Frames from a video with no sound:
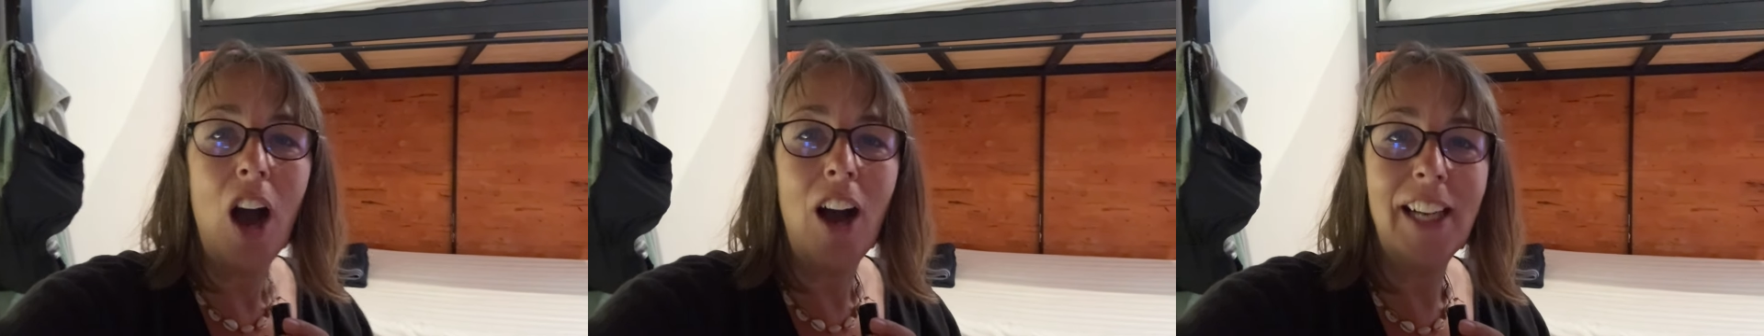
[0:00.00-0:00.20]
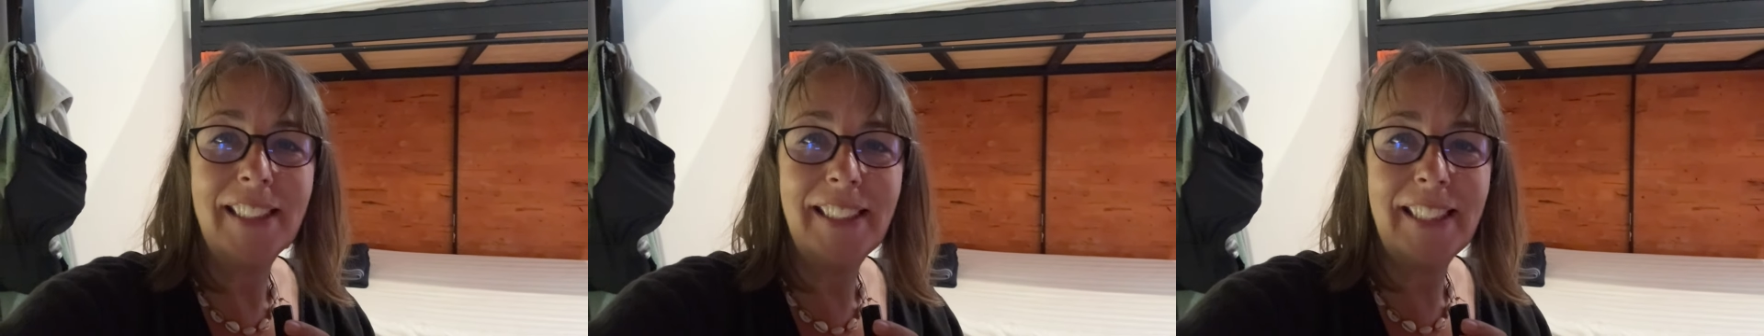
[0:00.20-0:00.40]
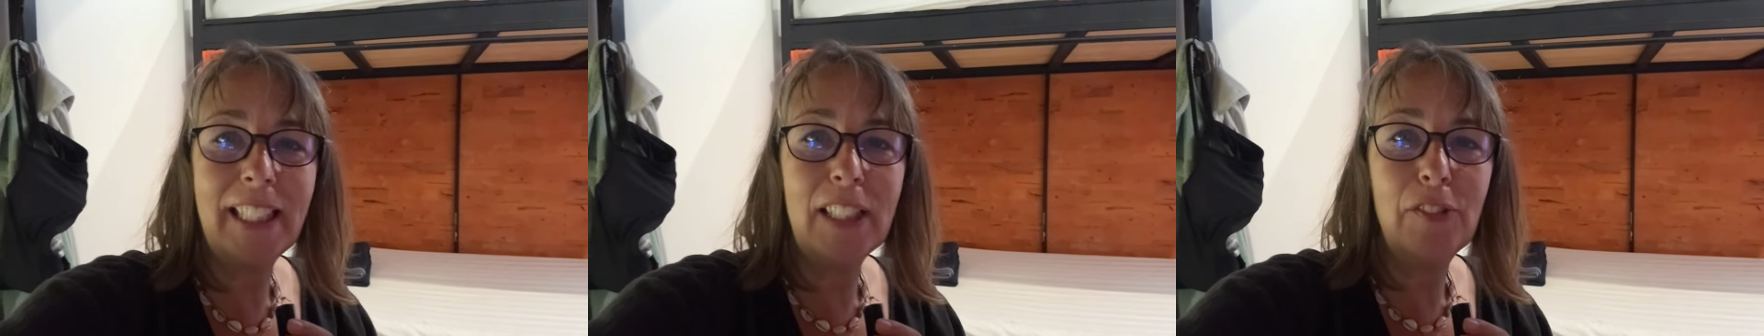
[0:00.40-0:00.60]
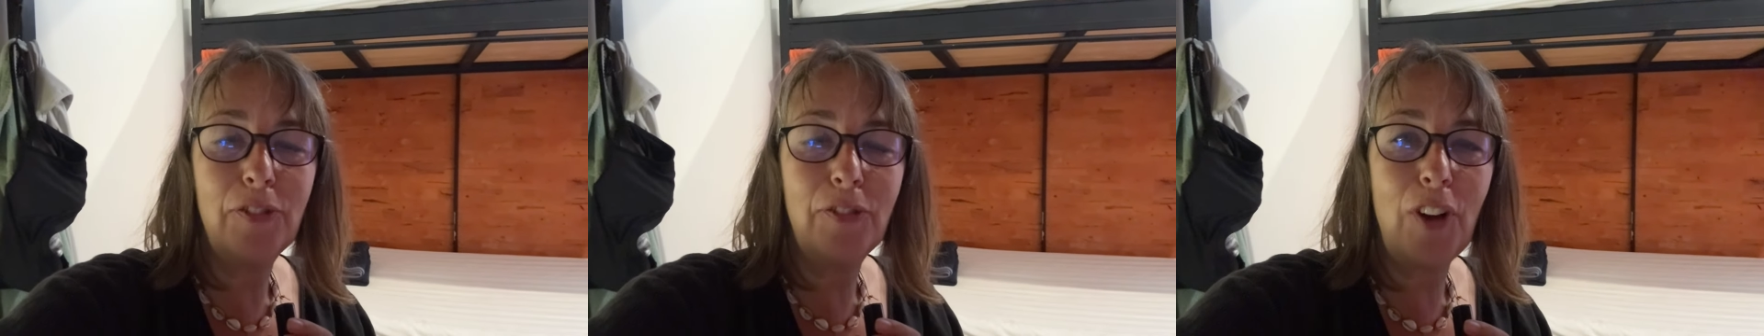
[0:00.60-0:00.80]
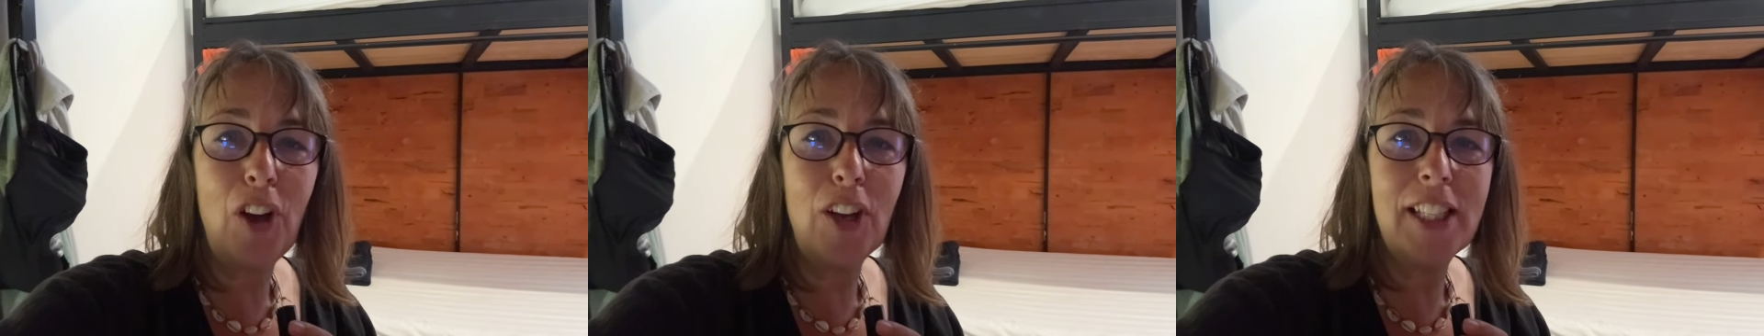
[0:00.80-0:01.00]
I did
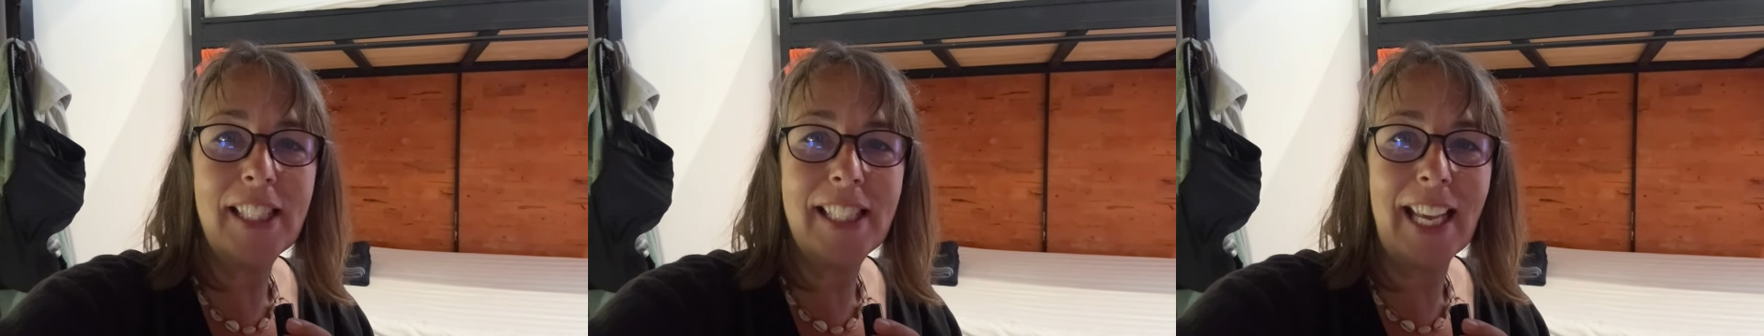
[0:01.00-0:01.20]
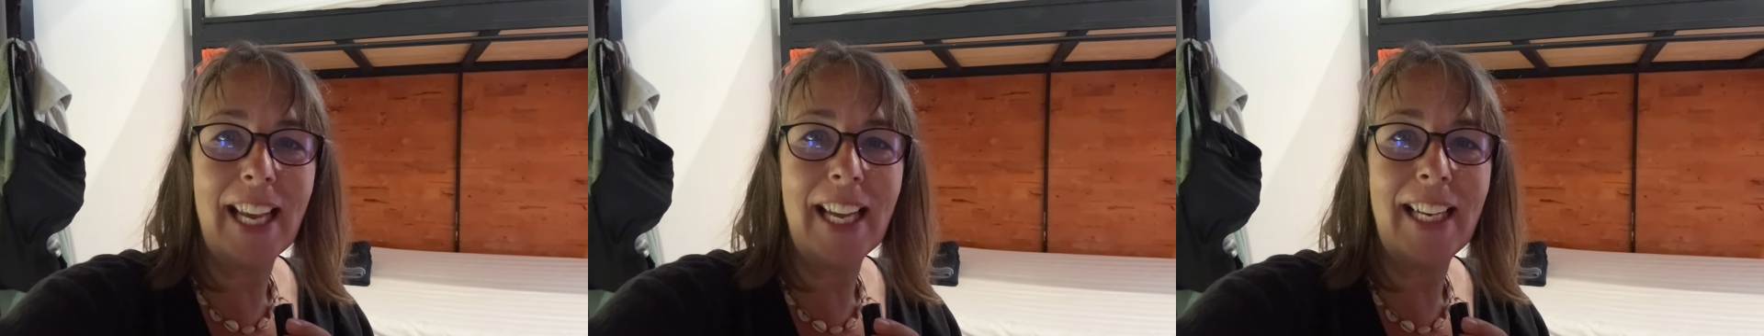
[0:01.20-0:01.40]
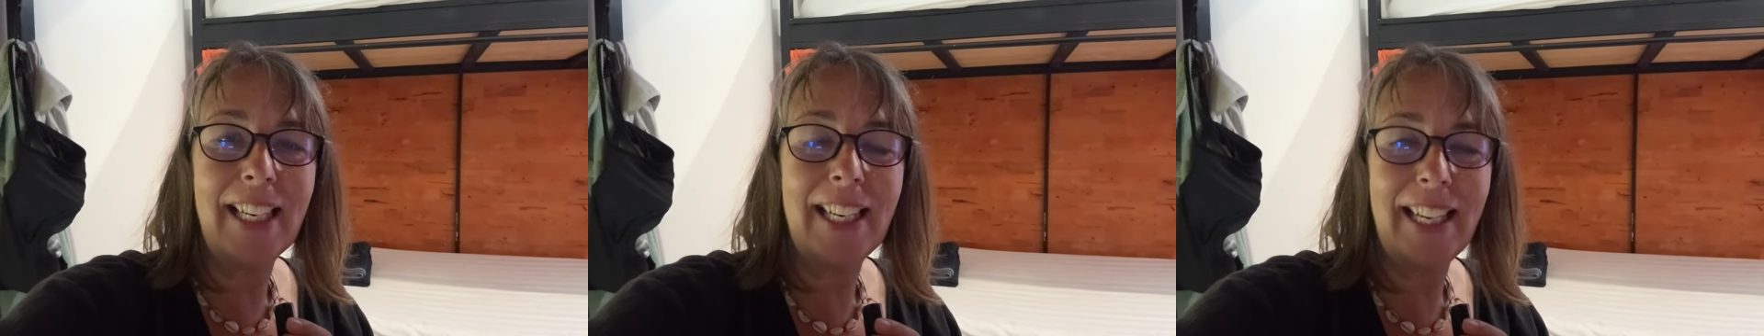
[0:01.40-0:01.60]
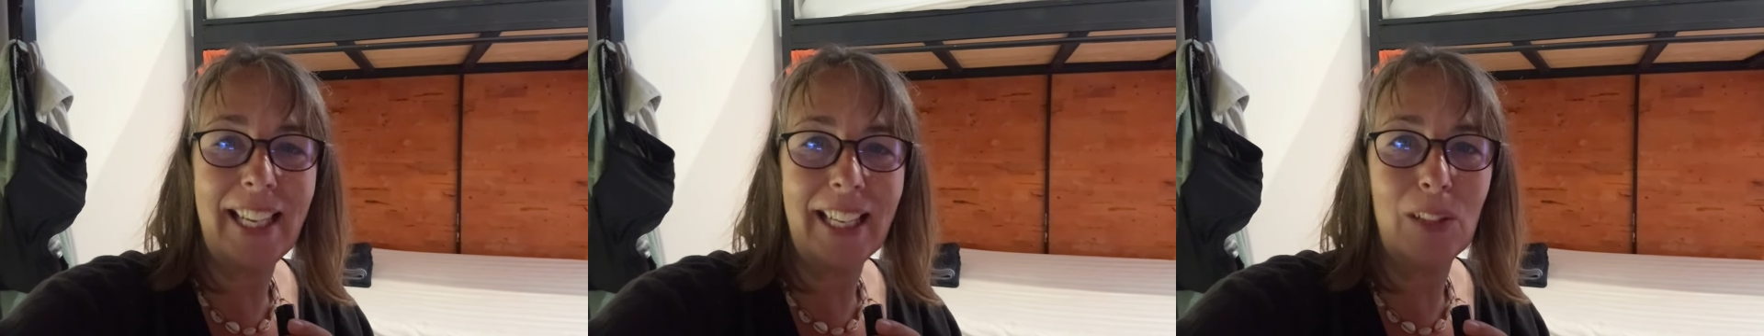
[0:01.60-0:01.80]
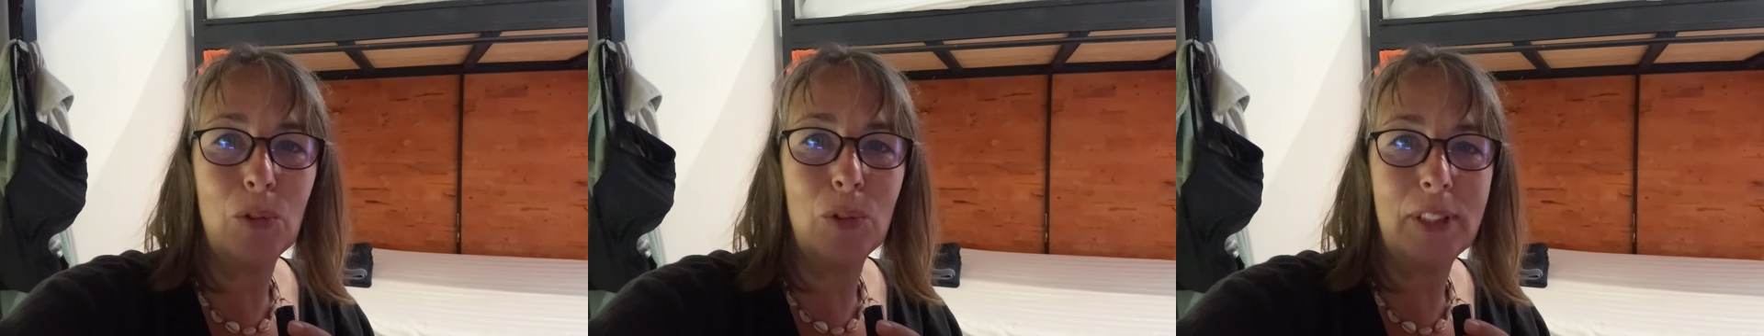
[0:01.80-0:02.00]
find it a little